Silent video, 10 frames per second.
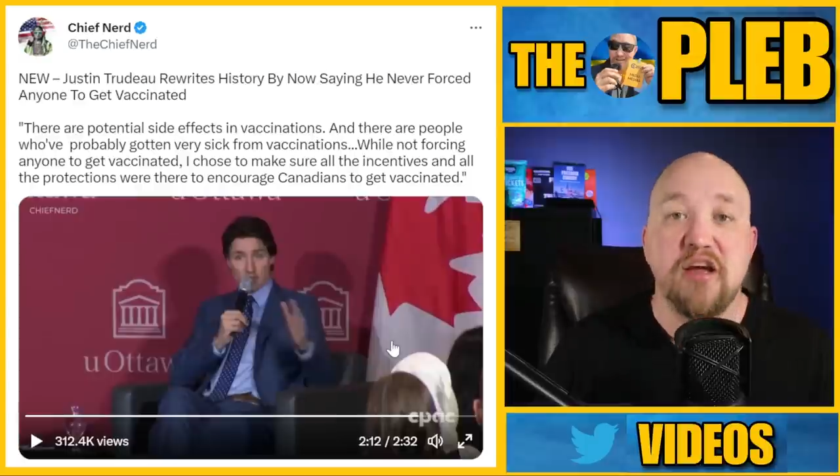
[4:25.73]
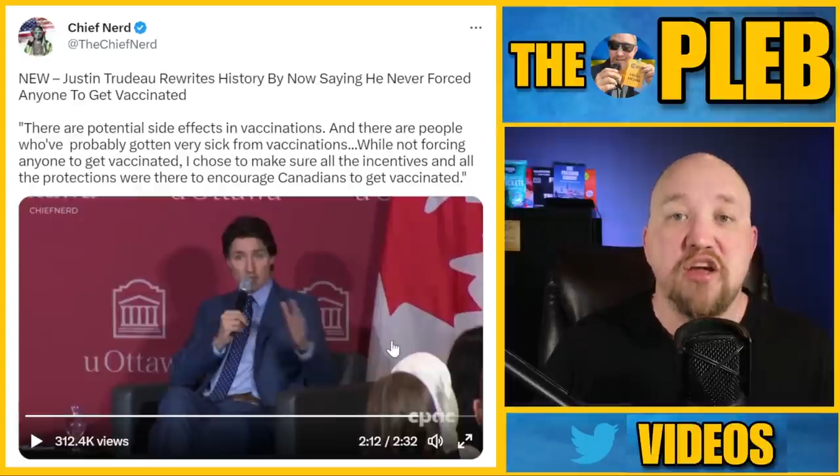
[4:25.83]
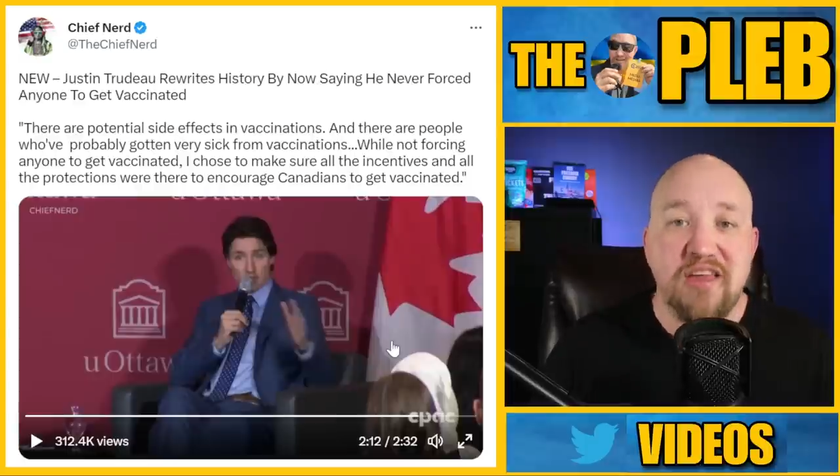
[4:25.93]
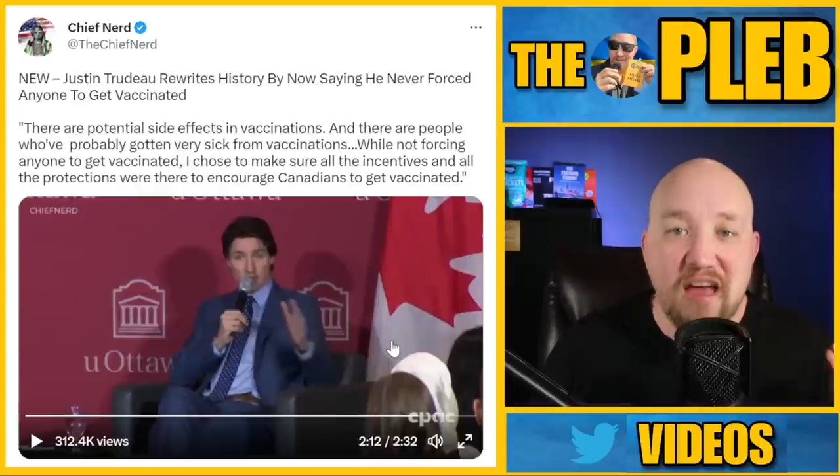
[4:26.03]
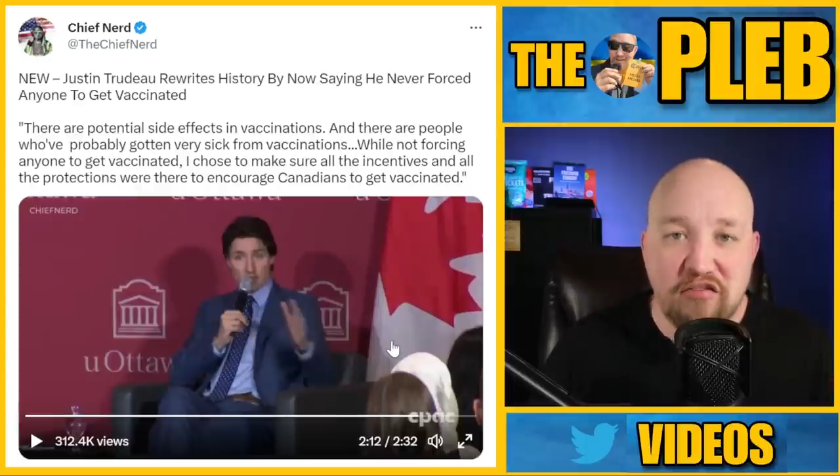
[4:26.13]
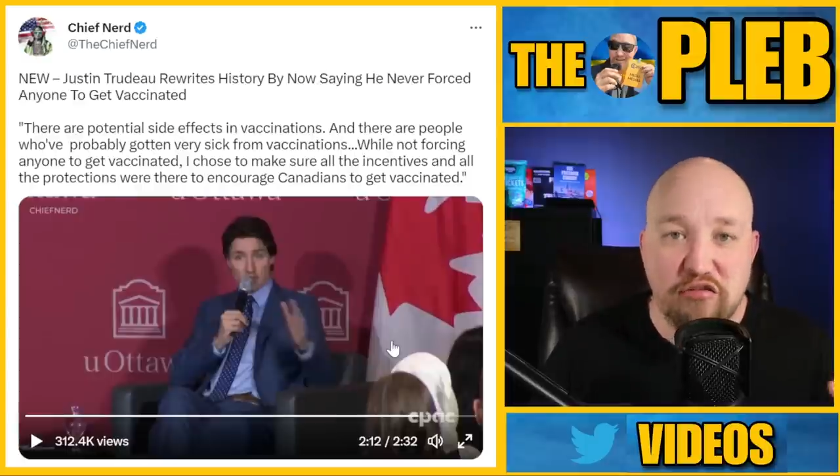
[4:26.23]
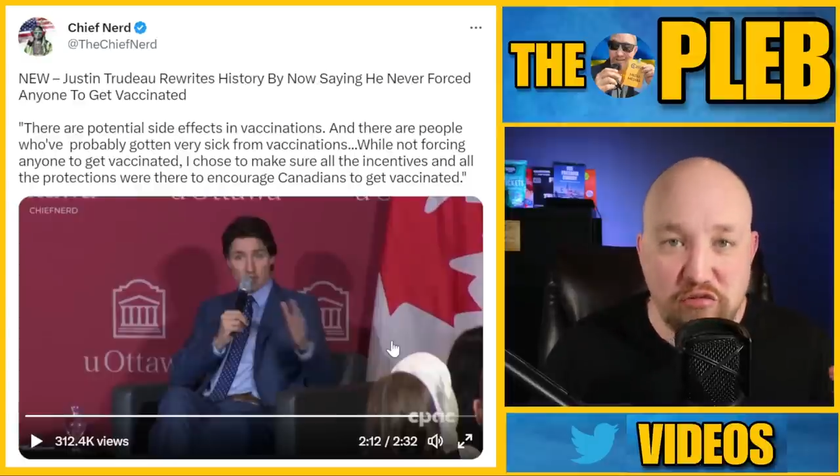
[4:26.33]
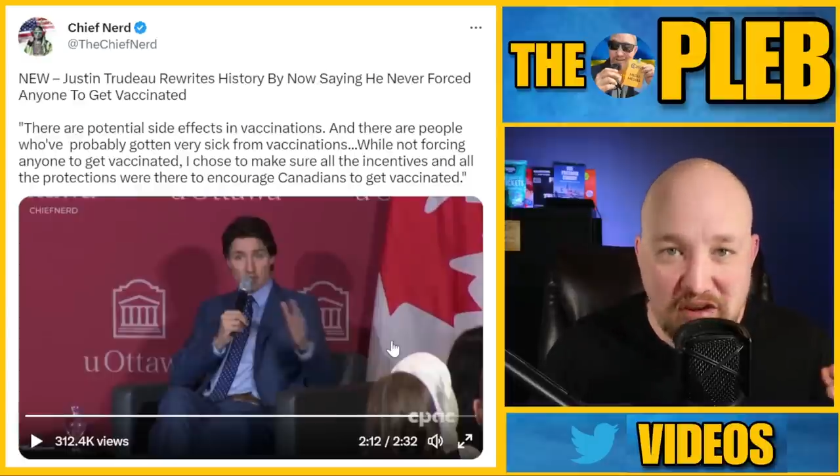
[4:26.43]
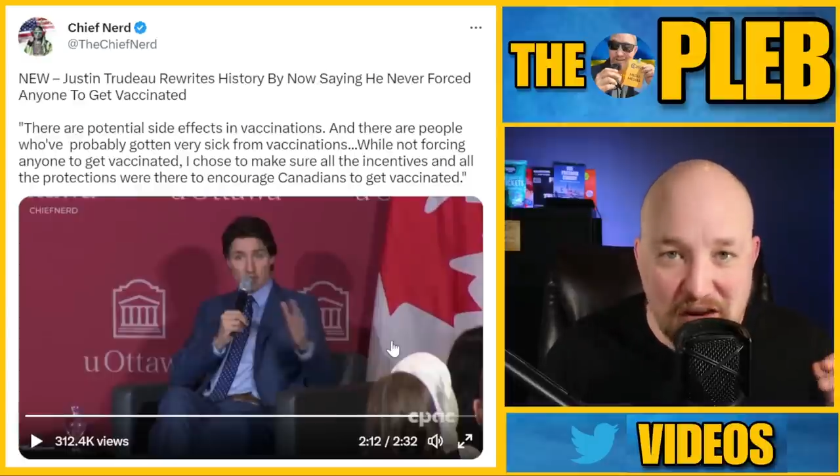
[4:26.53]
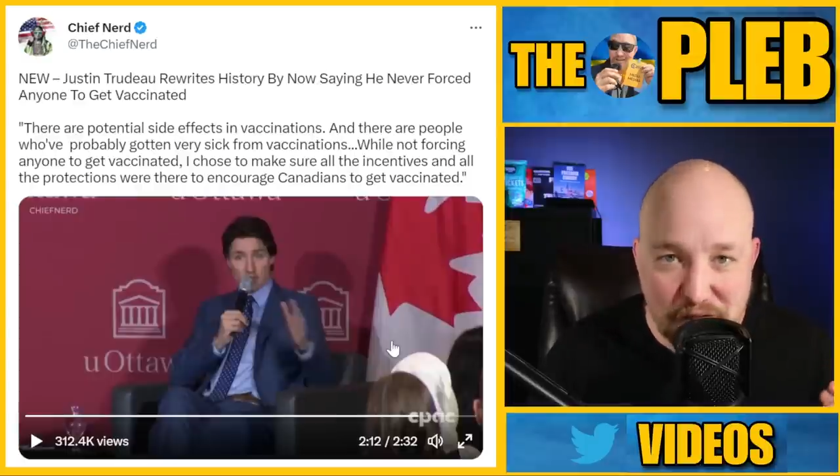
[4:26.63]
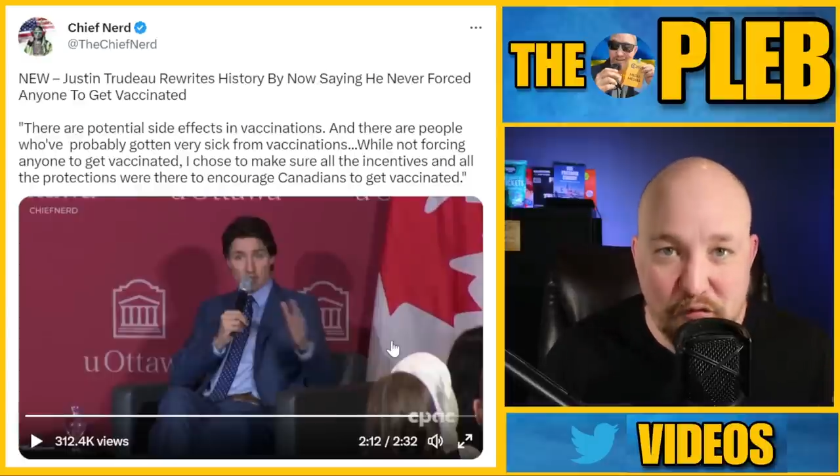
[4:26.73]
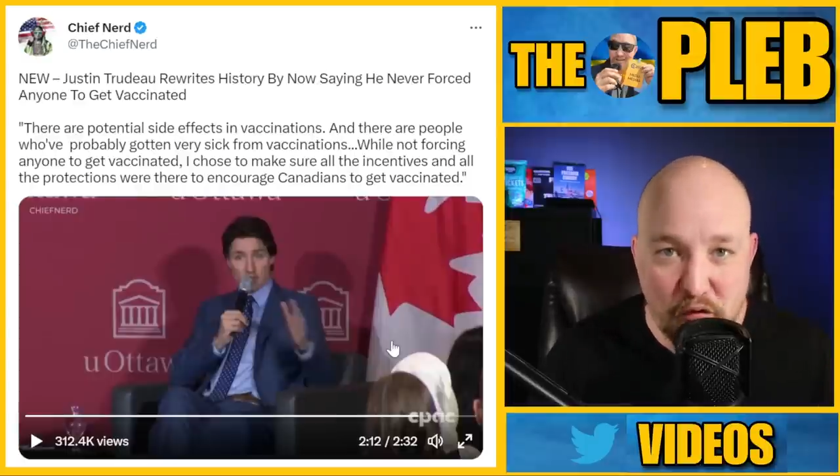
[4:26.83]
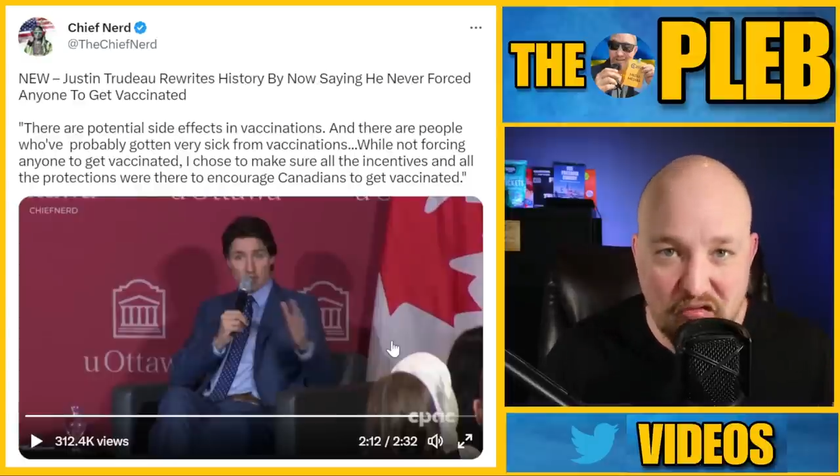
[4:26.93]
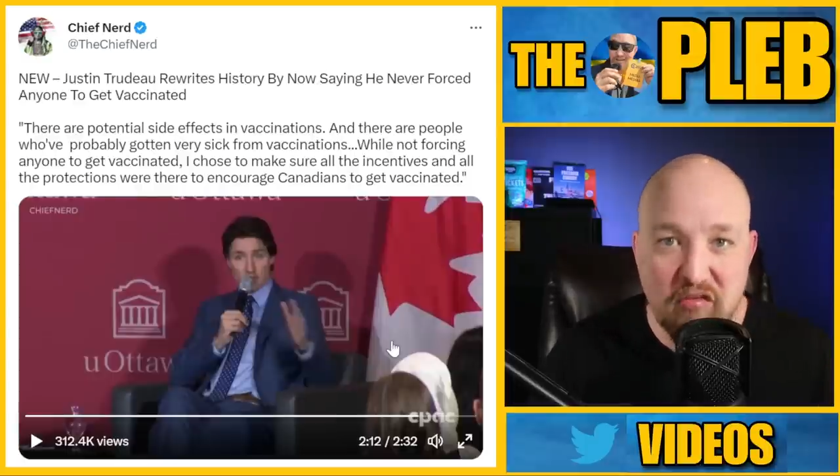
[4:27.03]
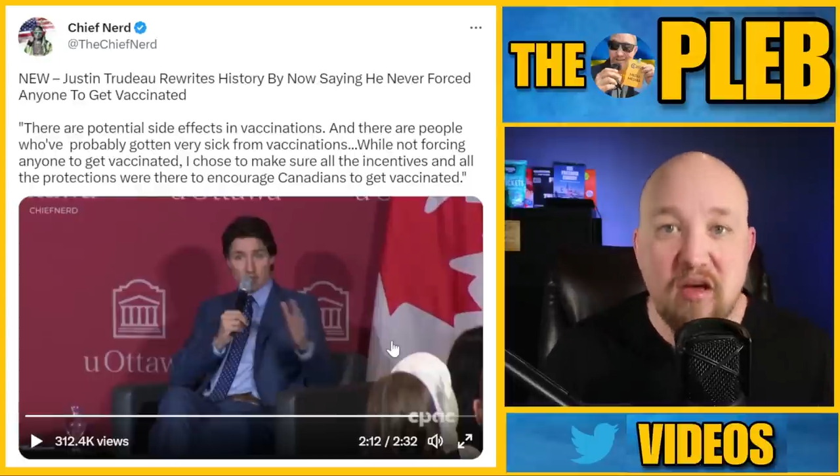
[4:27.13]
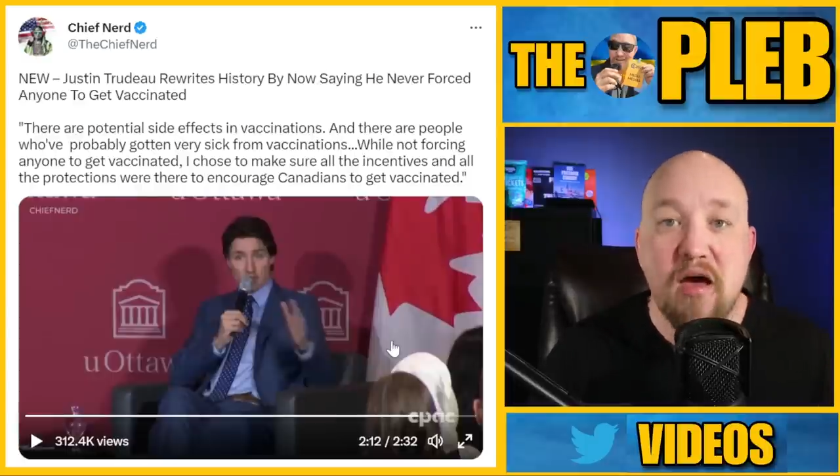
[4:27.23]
Yes, you did force